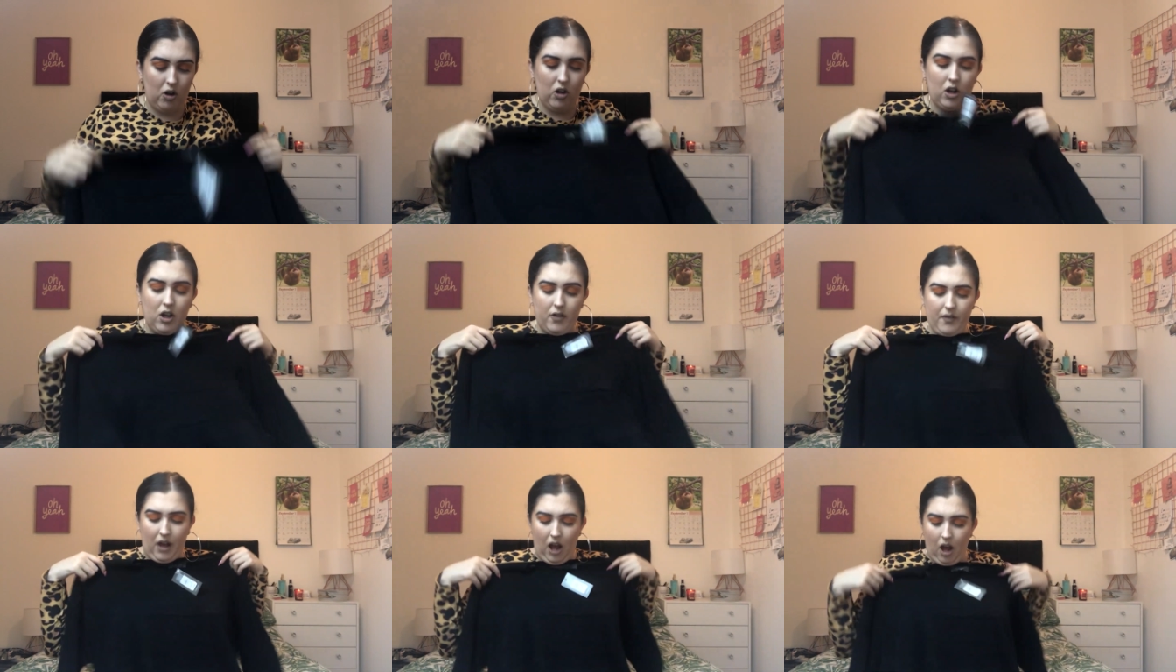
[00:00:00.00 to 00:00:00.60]

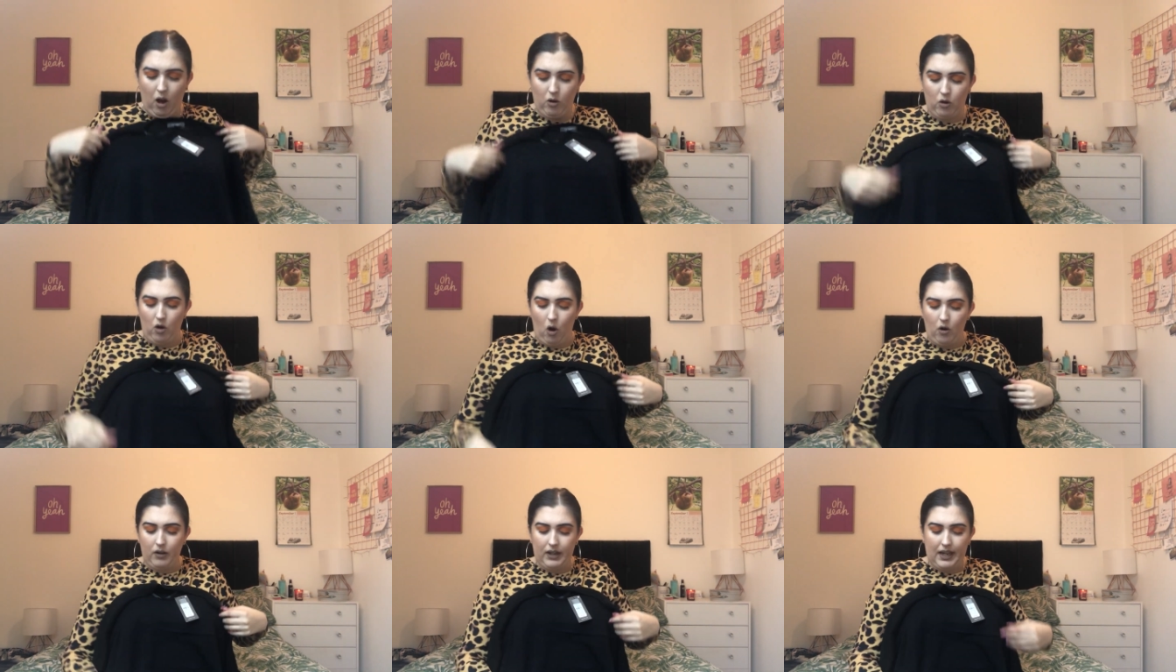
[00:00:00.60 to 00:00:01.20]
love how
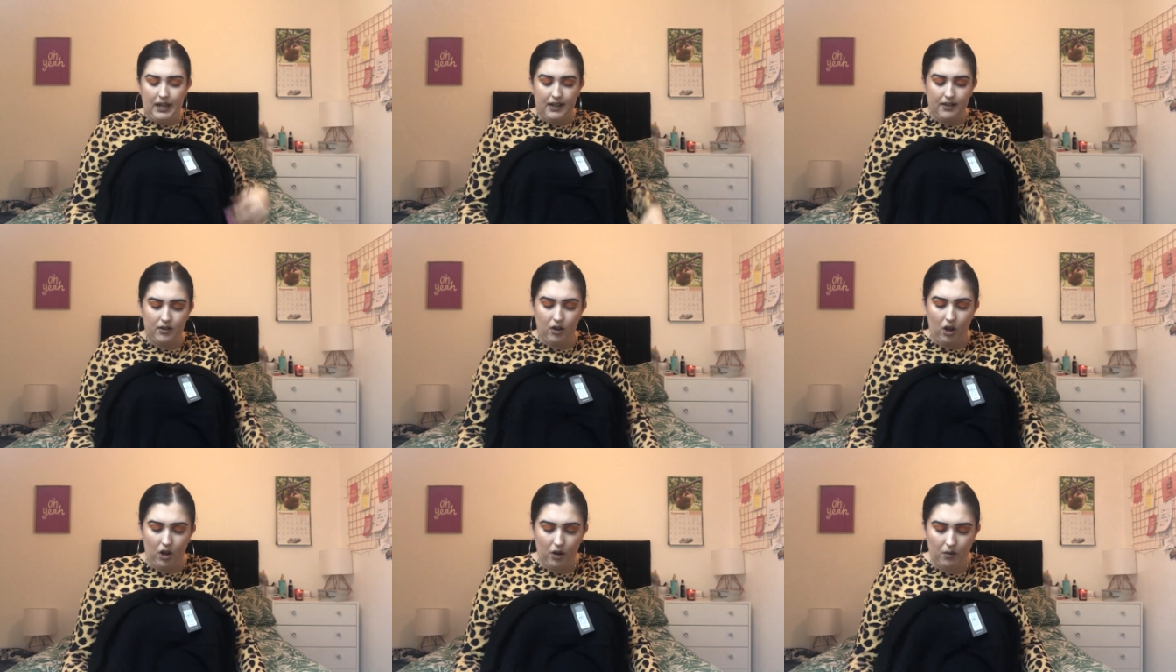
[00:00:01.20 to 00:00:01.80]
long it is
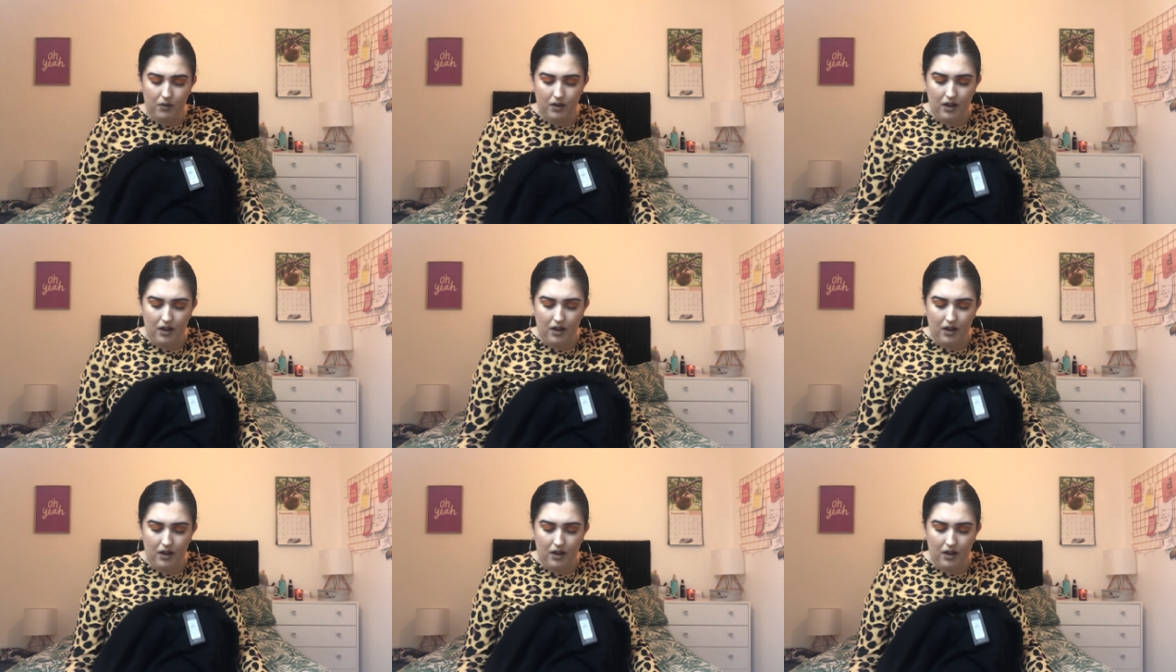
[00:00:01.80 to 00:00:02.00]
though.